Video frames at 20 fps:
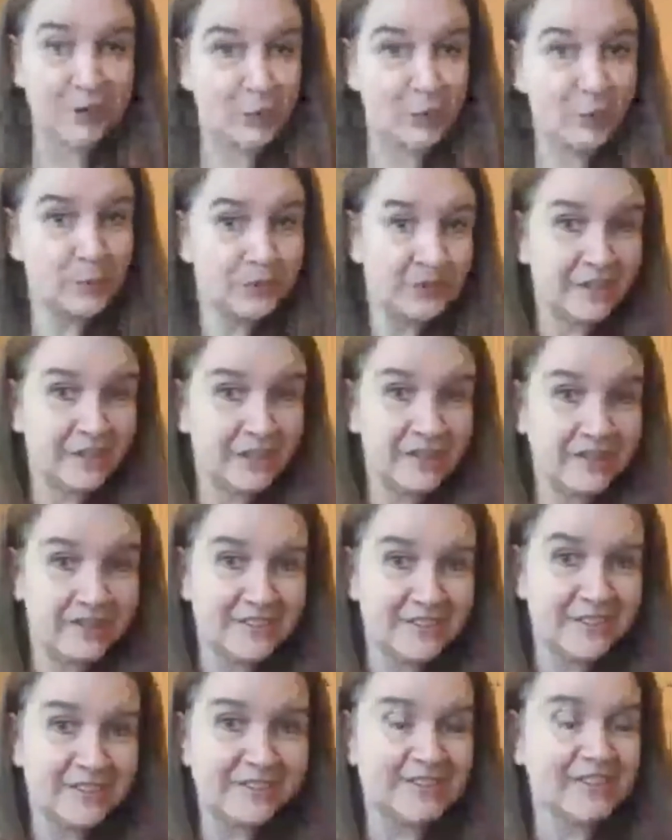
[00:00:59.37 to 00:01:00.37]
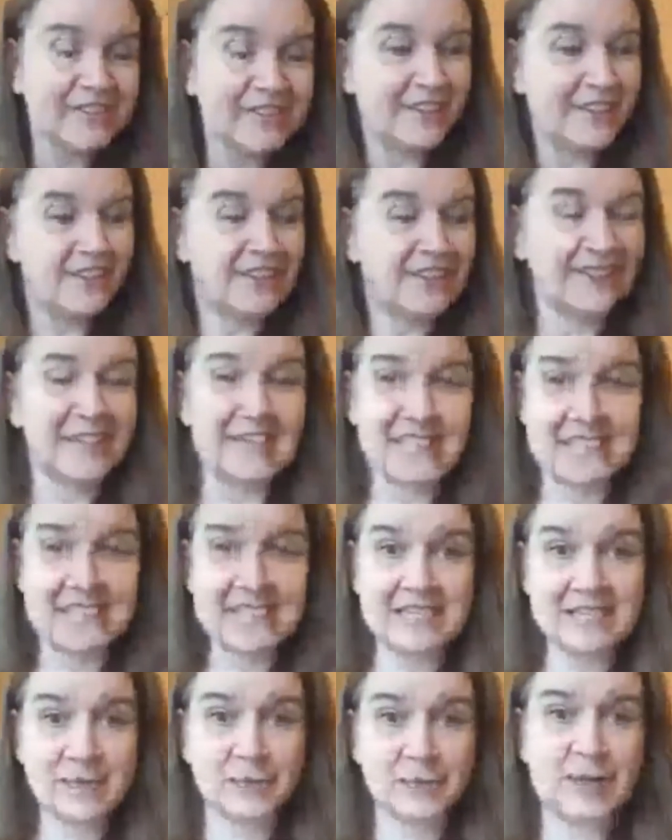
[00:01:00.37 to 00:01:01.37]
hope that he
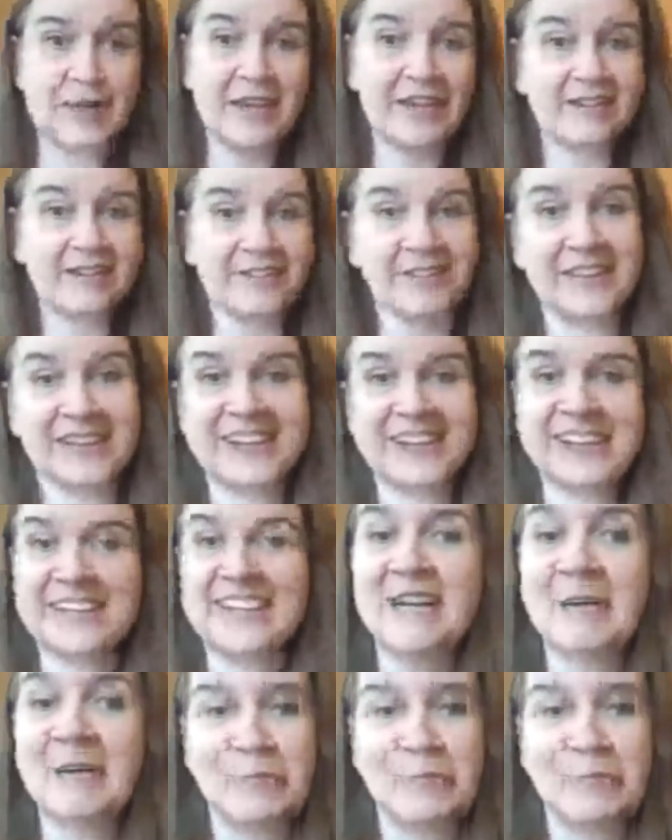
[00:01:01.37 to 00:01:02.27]
stays okay under there.